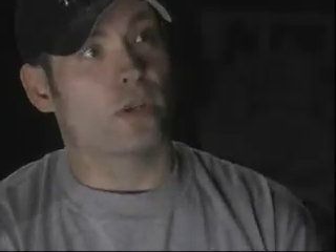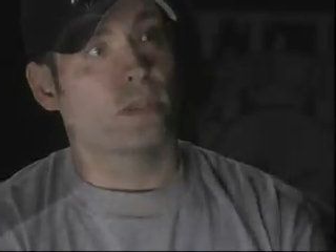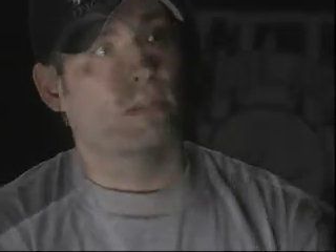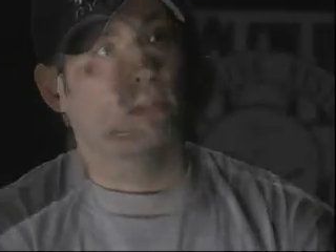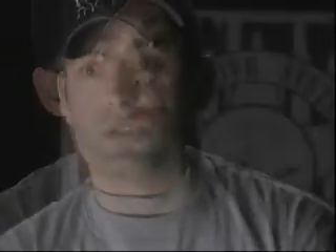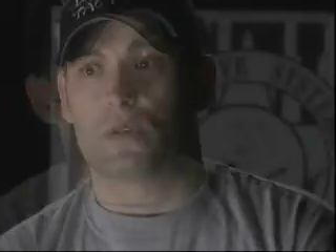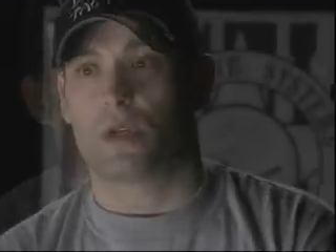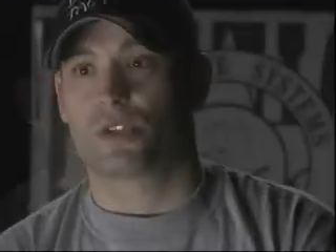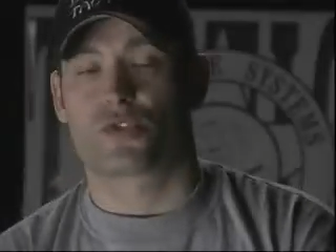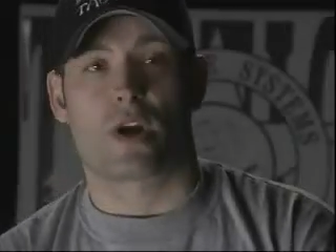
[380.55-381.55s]
on it.
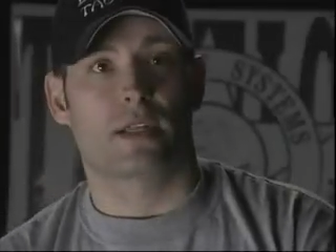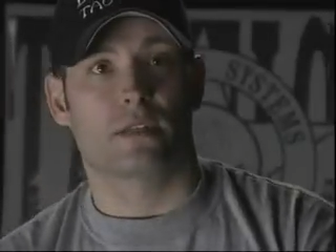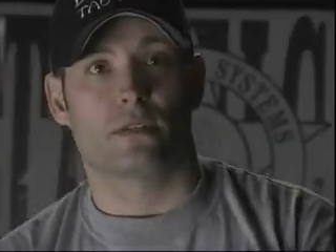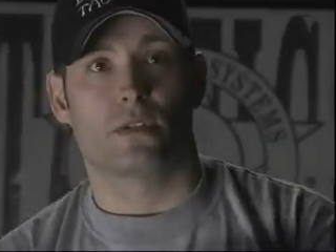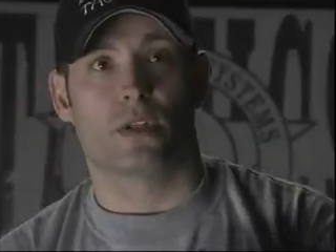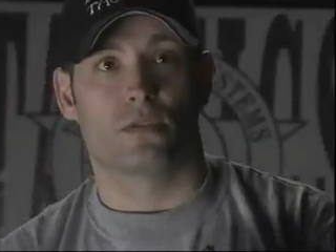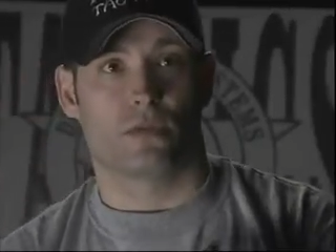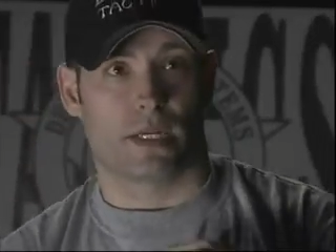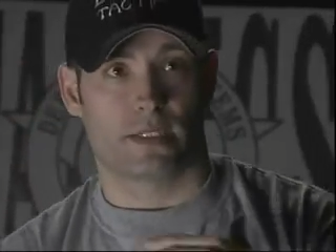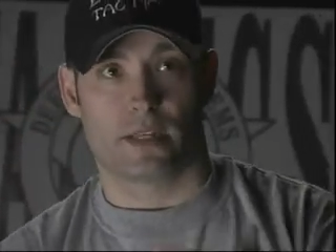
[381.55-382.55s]
I tried to,
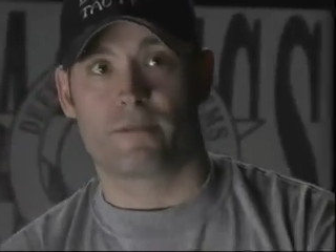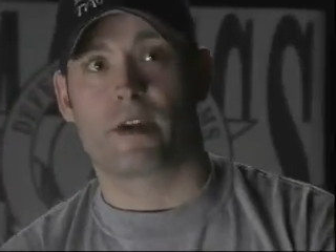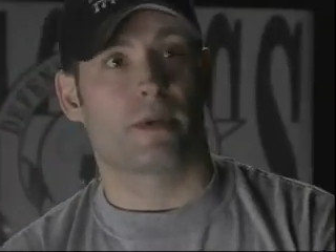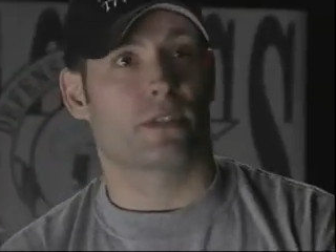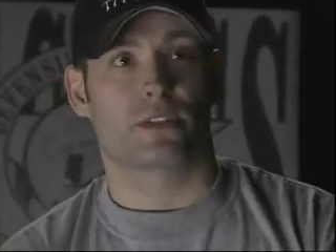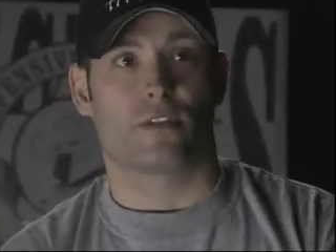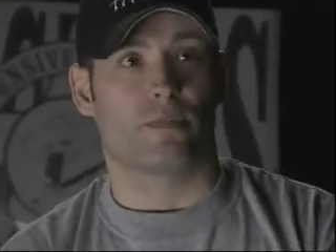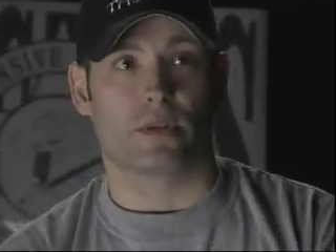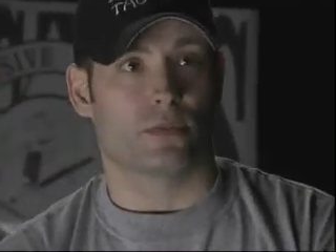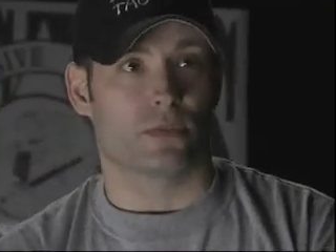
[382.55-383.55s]
identify myself,
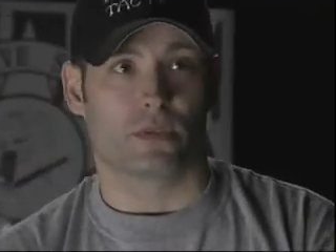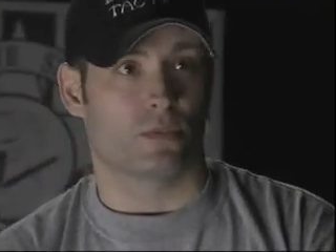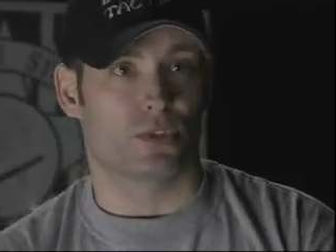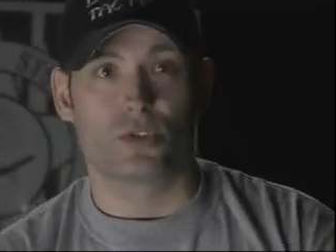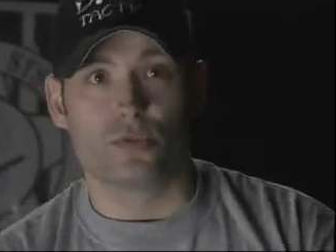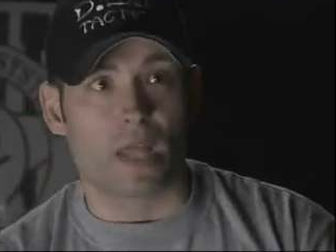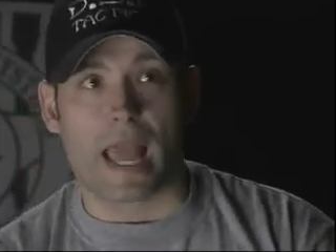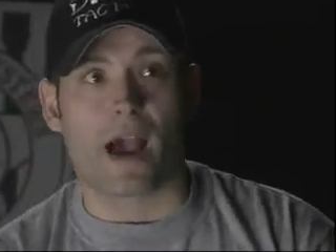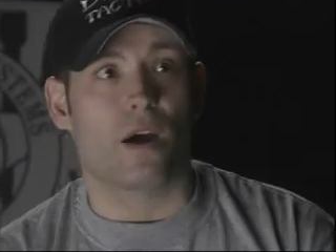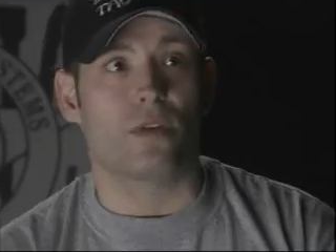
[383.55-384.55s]
but it was too
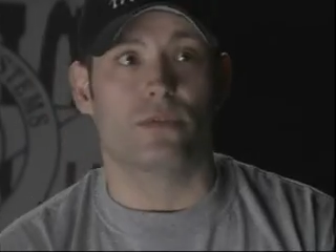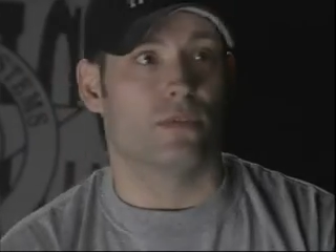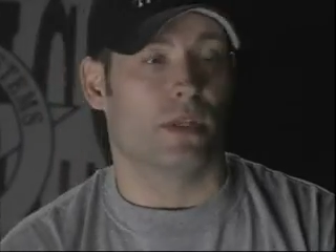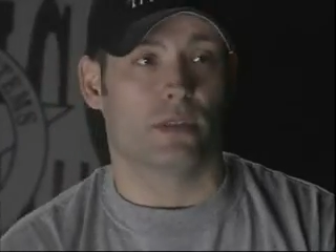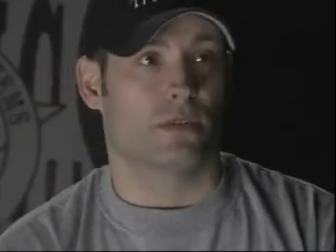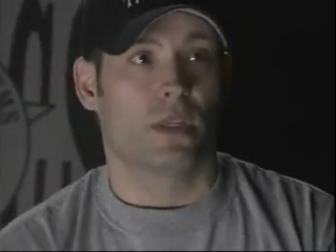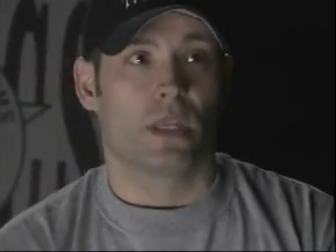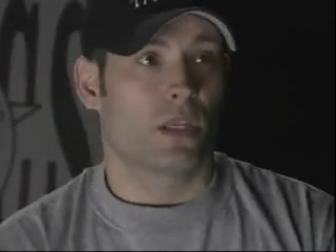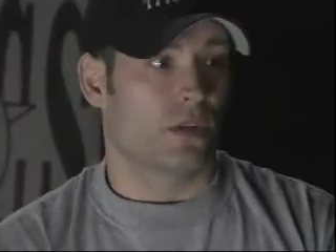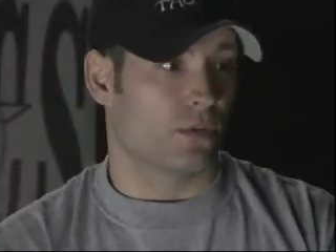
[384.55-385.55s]
loud, and
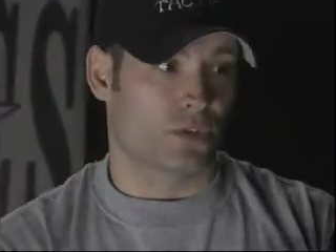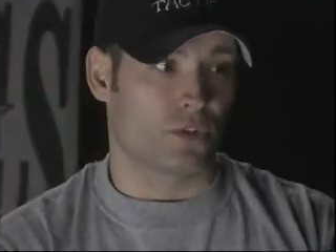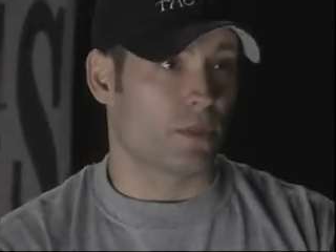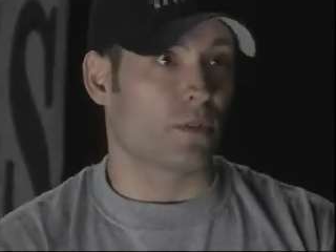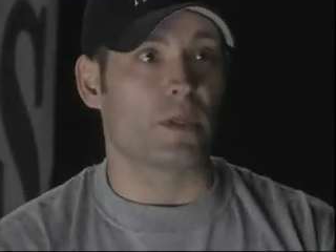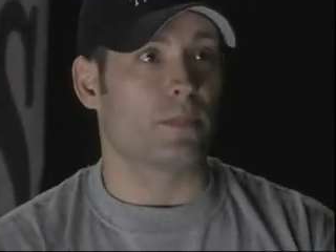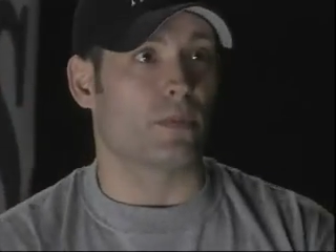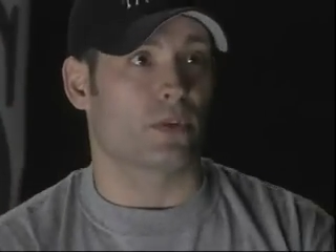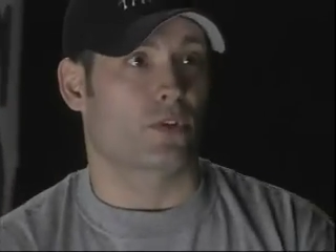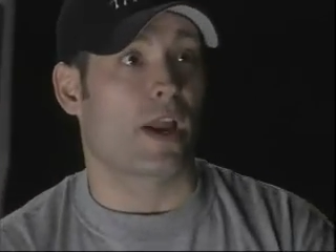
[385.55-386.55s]
there was too many
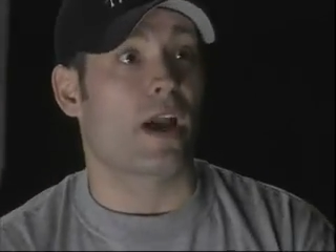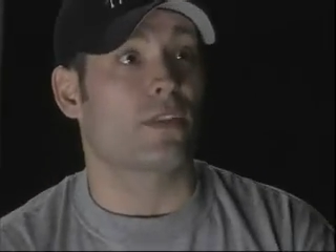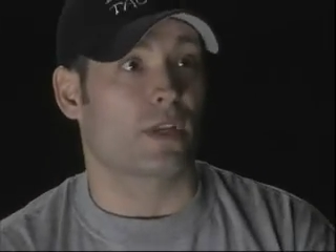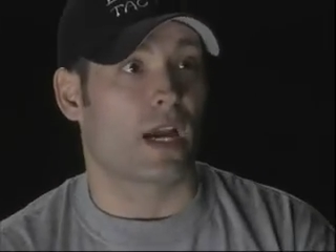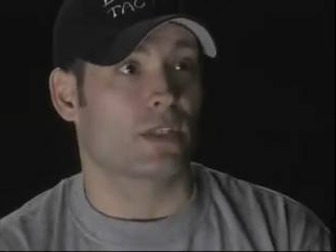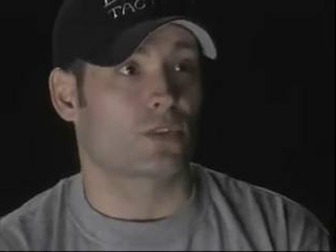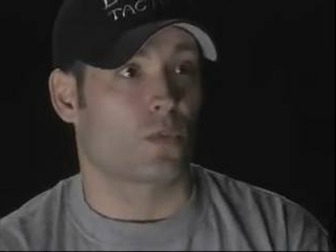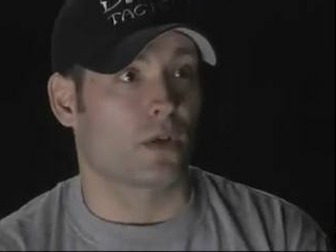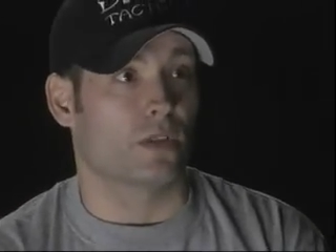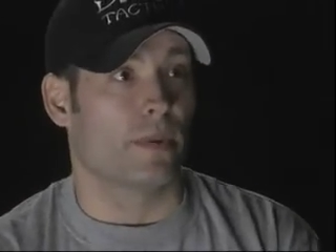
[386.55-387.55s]
people in the crowd, and the guy
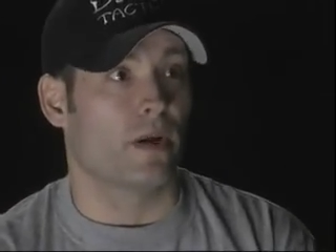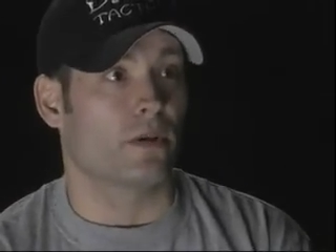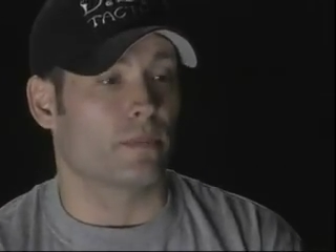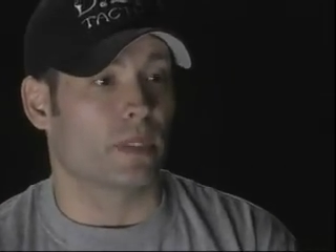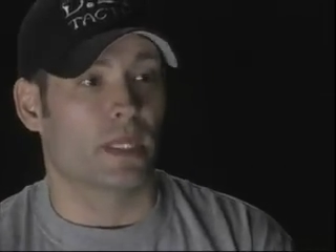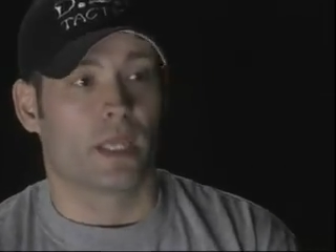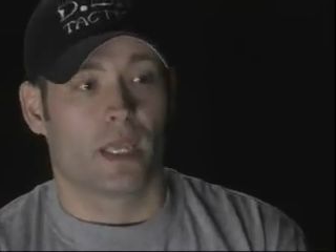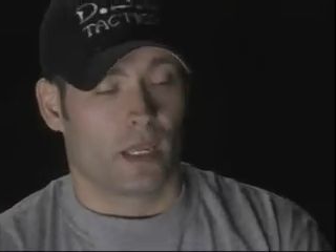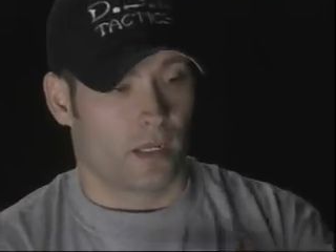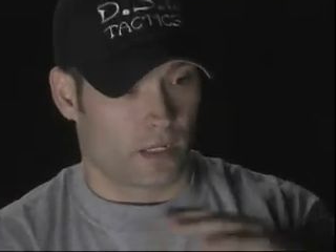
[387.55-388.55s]
swung the belt at me,
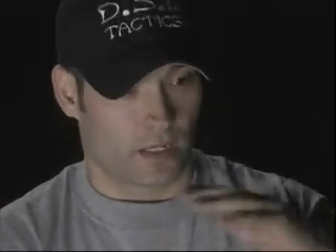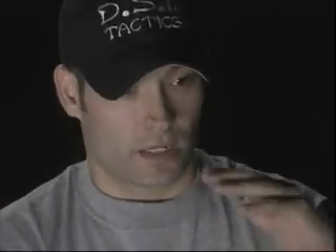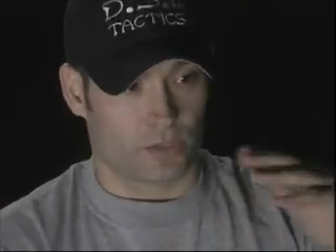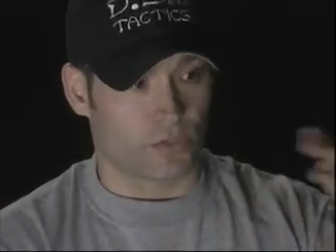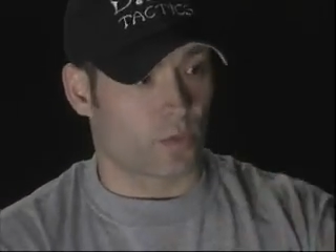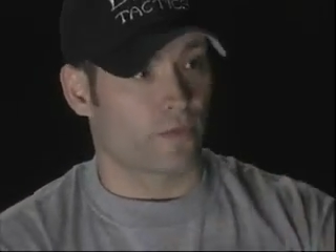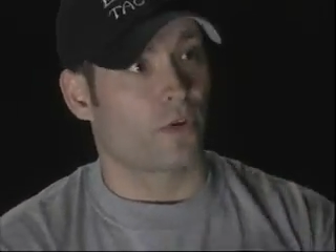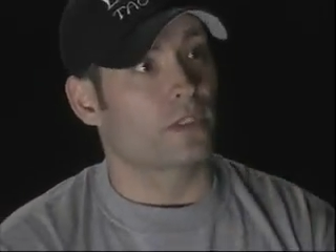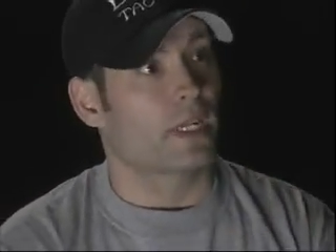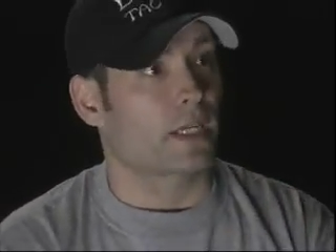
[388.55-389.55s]
and I used one of
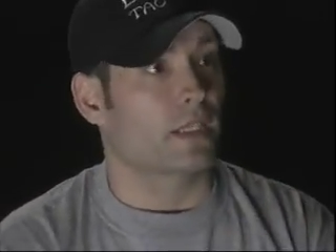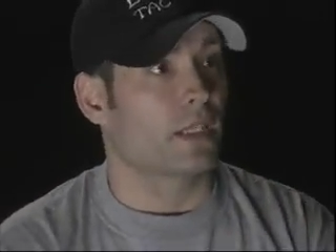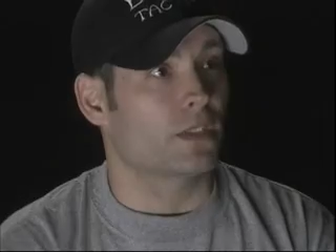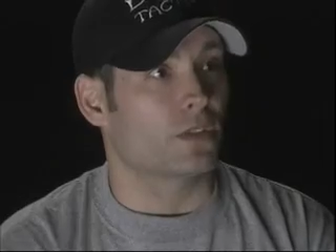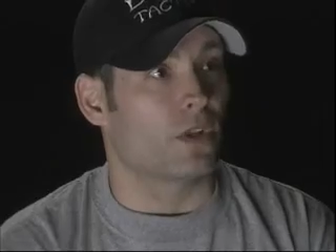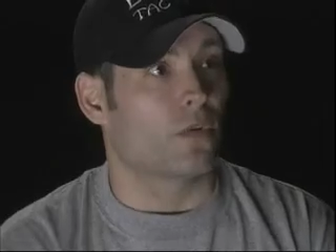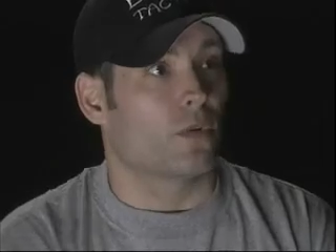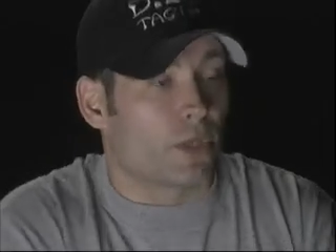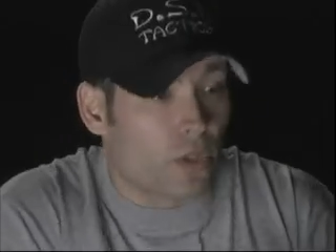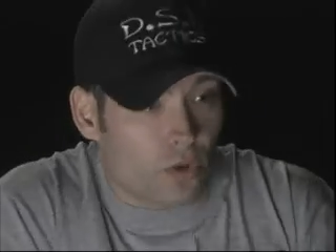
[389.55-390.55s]
our techniques, where
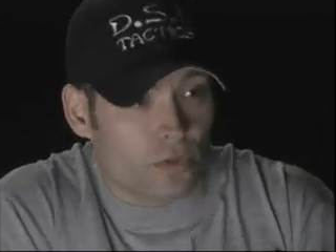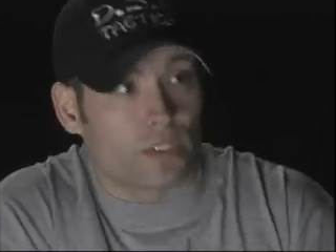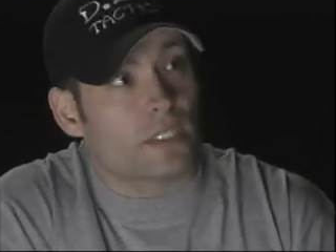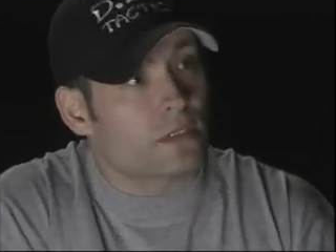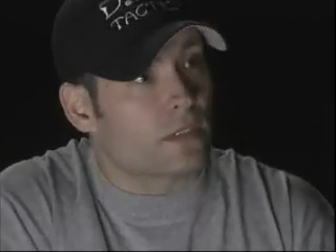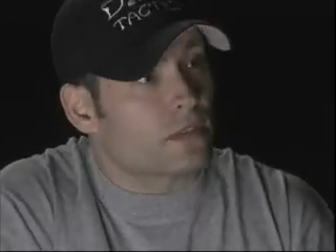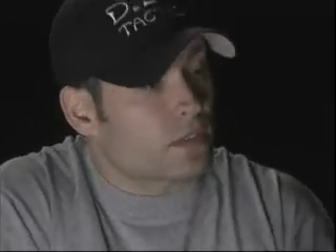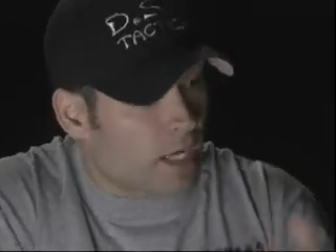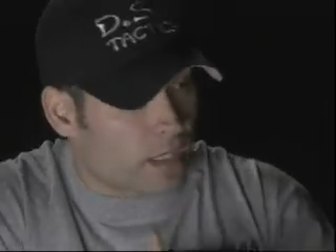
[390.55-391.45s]
we closed distance, got